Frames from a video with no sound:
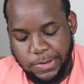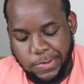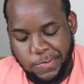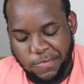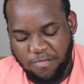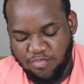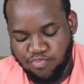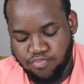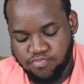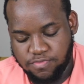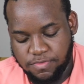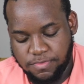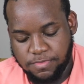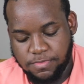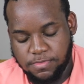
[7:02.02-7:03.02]
by Megan Thee
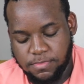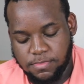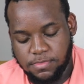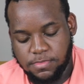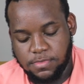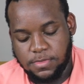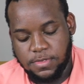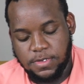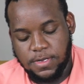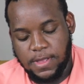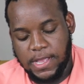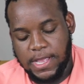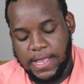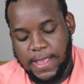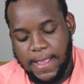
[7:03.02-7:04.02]
Stallion? Savage is
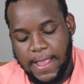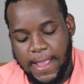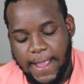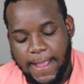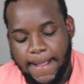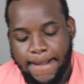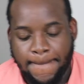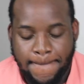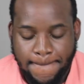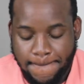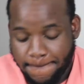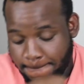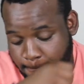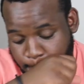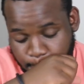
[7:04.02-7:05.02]
just like an extension
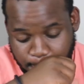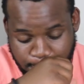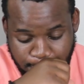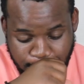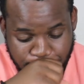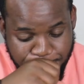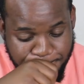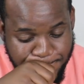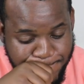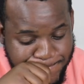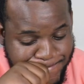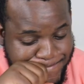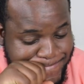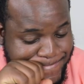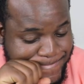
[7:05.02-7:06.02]
of this real hot
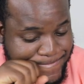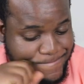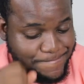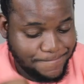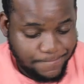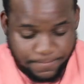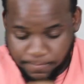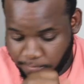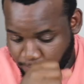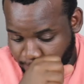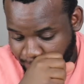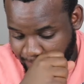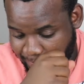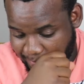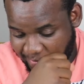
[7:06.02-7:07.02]
girl shit that I'll be talking
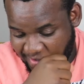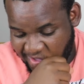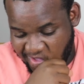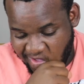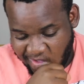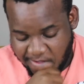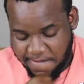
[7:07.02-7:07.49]
about.